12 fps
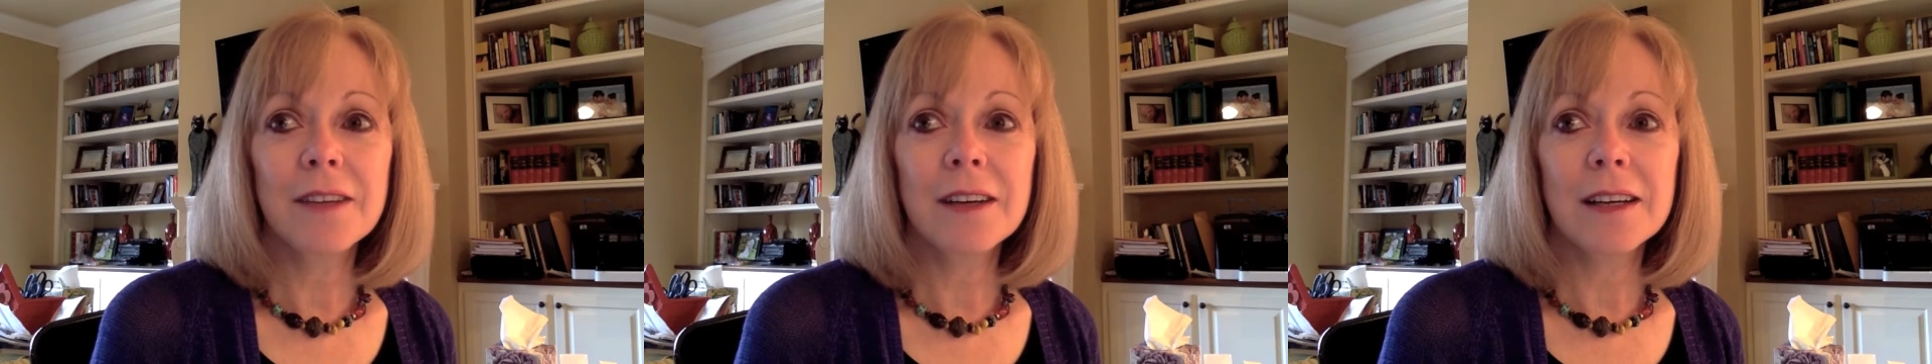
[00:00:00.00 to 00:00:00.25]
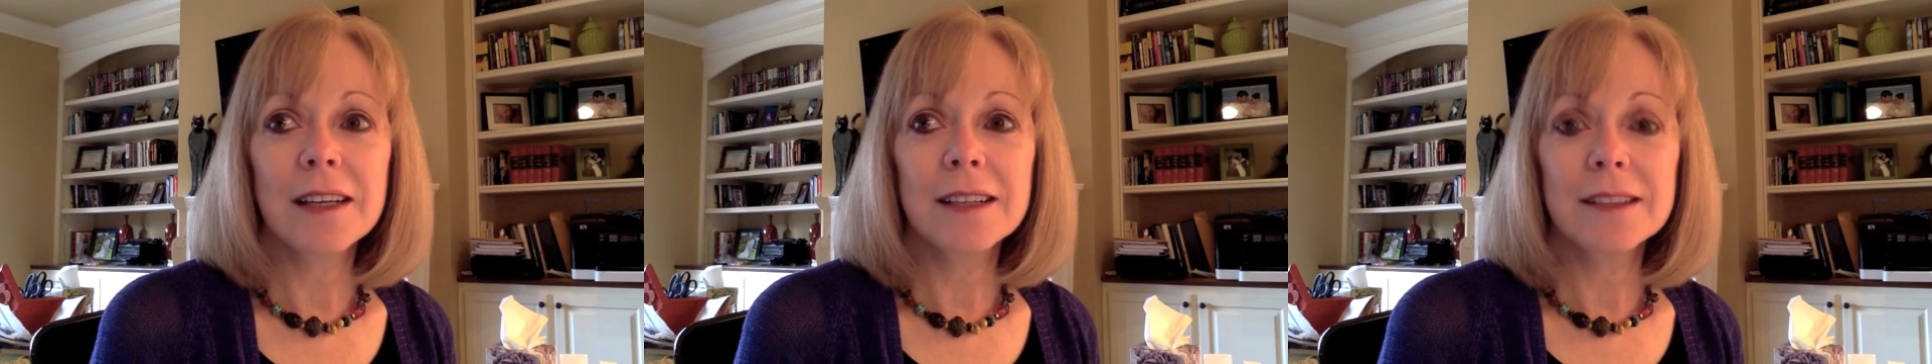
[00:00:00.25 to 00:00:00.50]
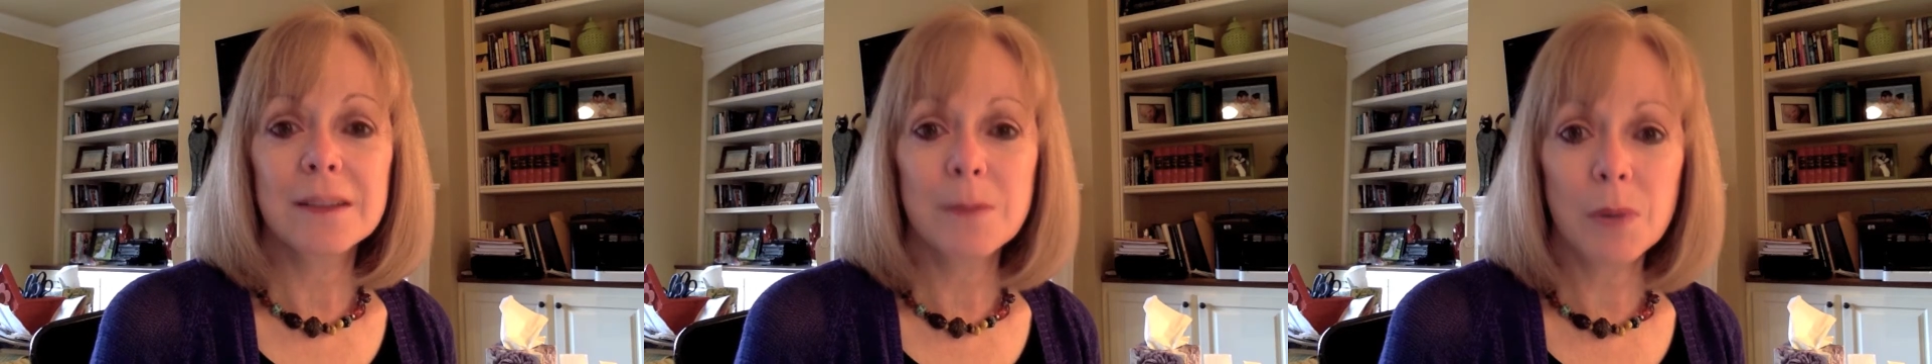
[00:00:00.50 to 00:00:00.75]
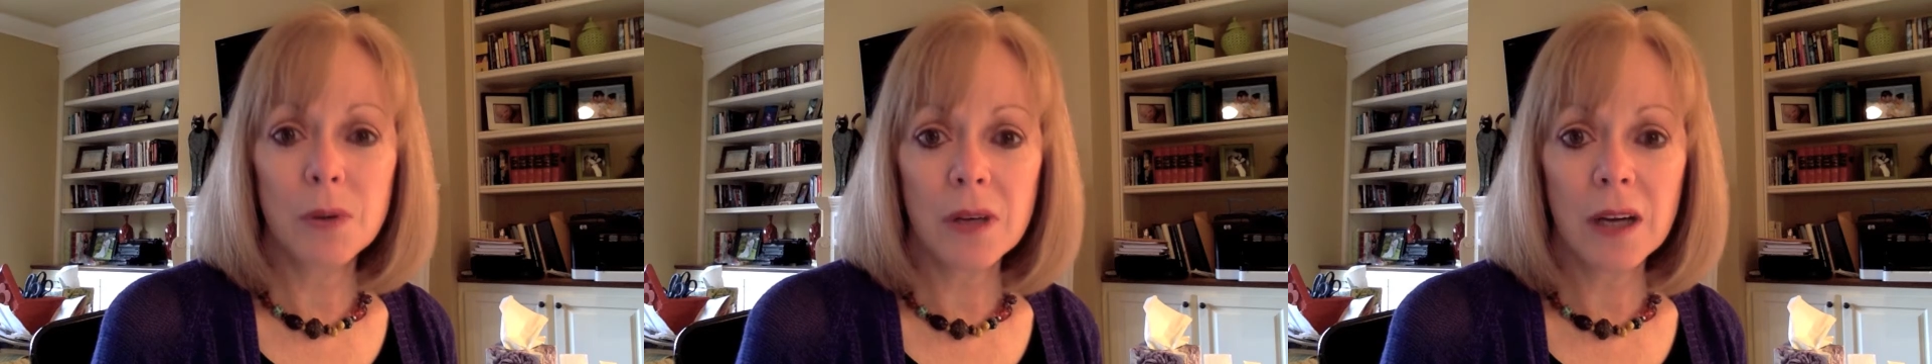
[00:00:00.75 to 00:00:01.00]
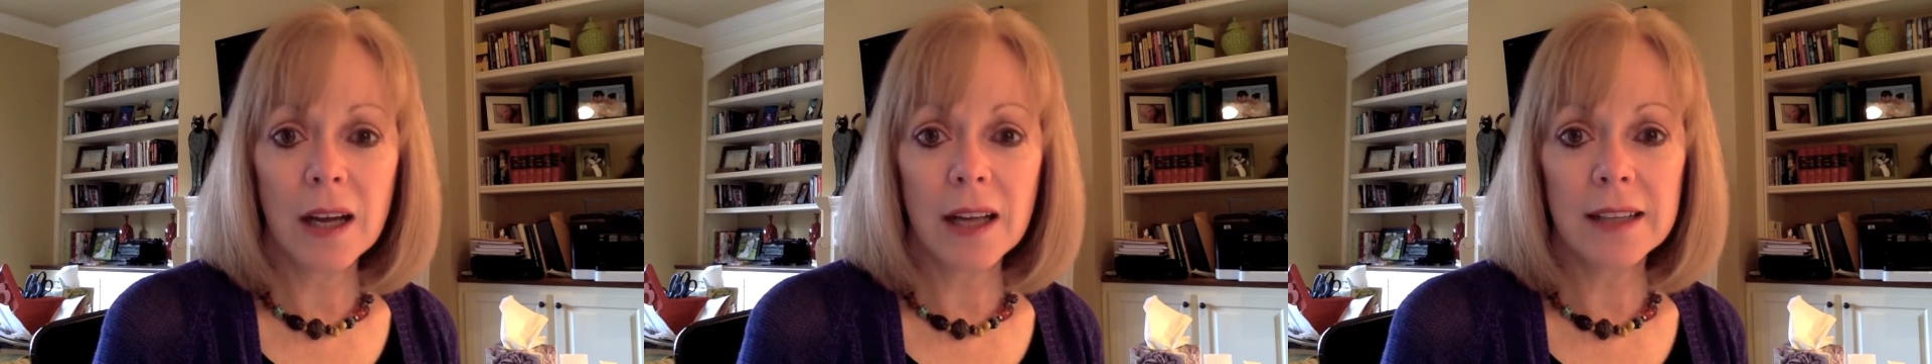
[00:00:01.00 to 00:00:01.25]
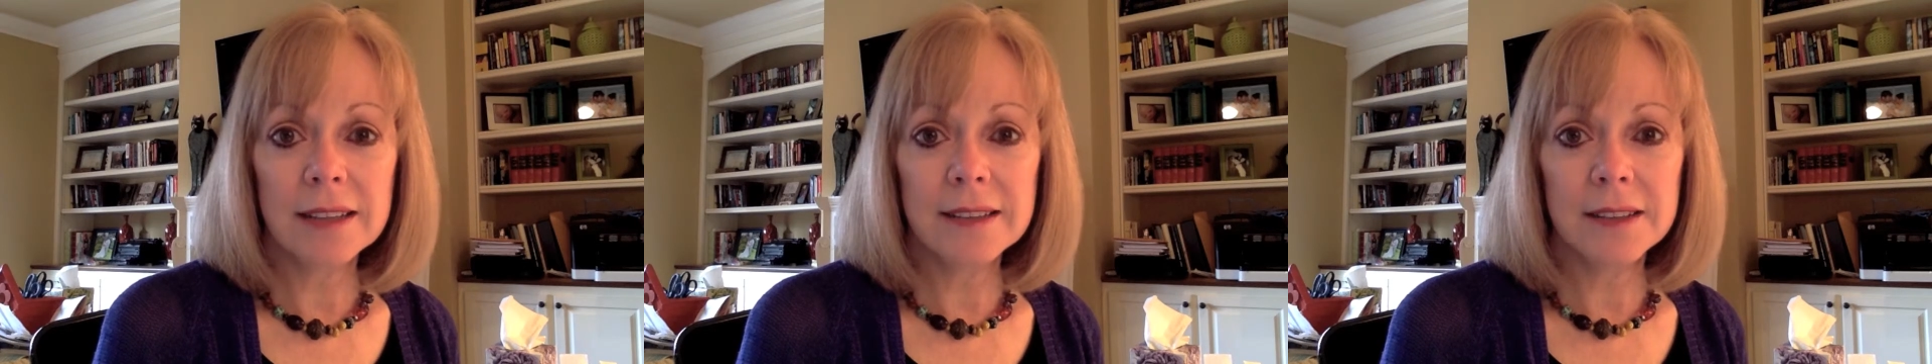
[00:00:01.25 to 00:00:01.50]
of explore
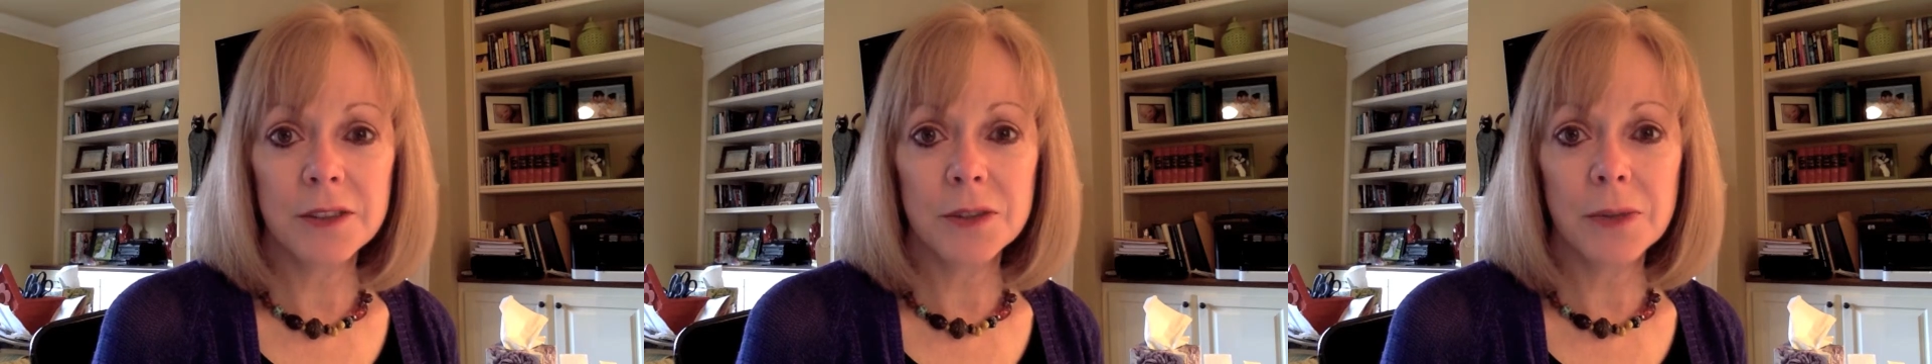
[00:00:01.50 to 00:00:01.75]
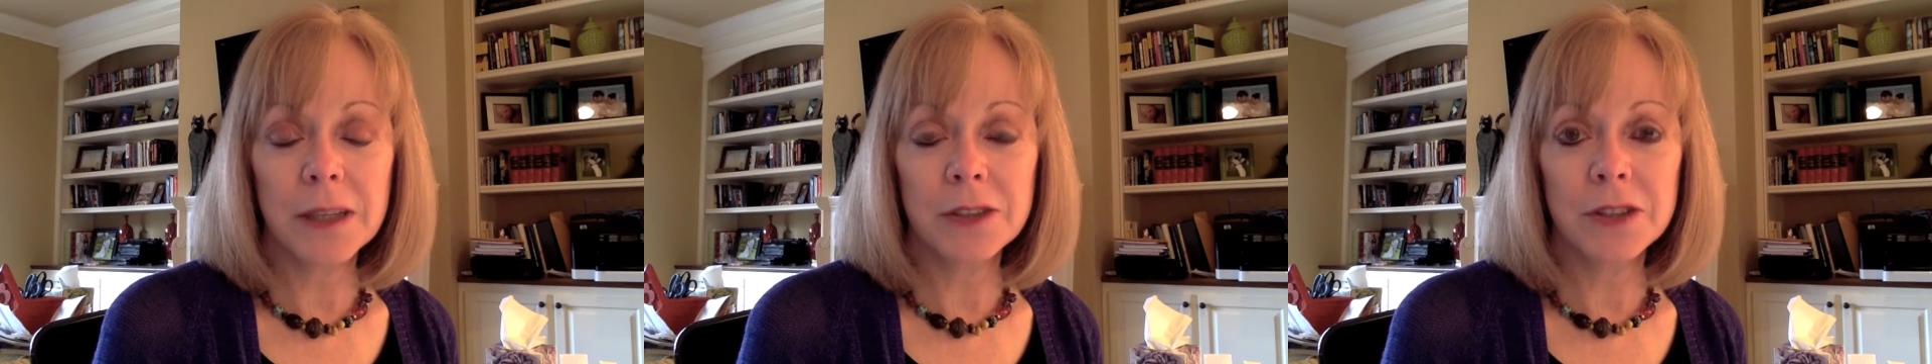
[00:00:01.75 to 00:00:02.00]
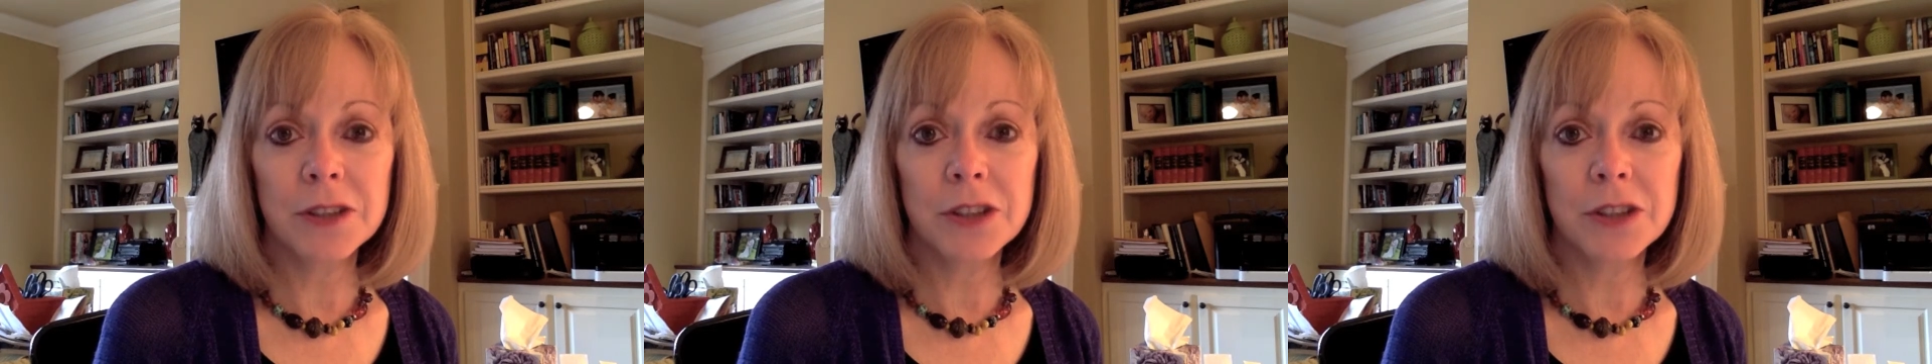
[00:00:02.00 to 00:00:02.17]
Holly's situation.